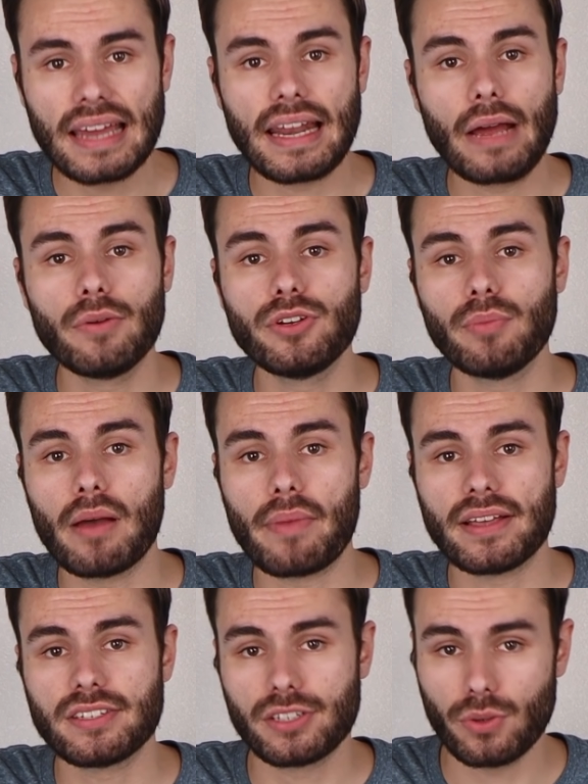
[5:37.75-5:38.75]
and I will do my
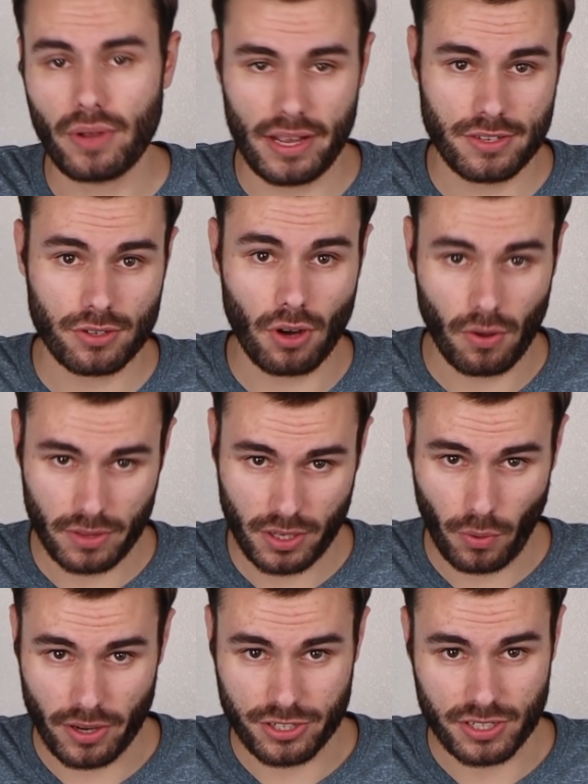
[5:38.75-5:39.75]
best to answer all the
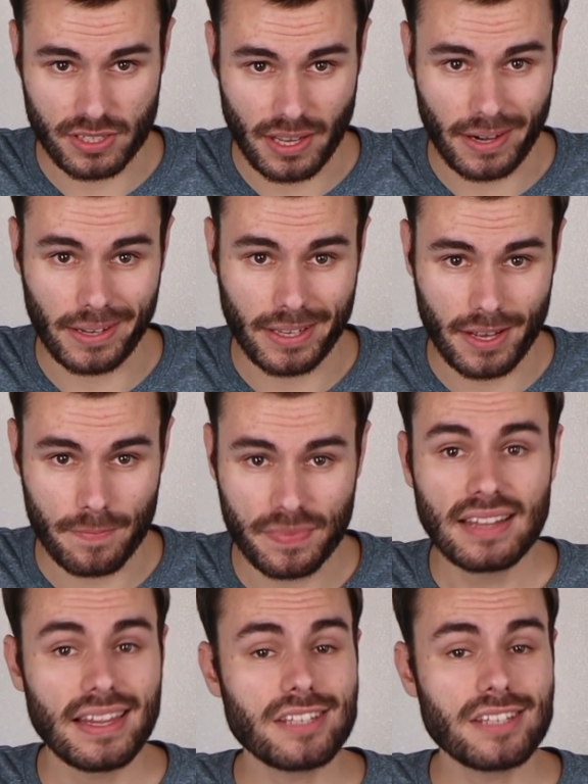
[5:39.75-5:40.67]
questions that I get.